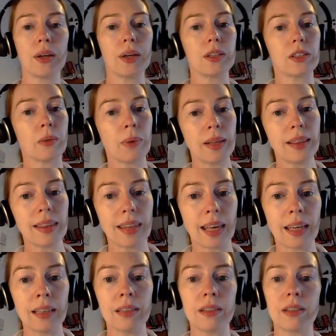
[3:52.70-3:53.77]
So when the
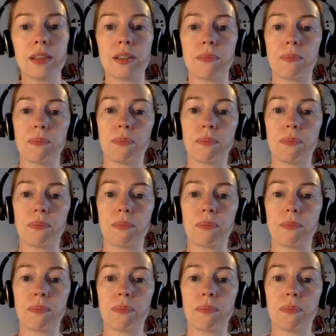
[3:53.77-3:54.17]
things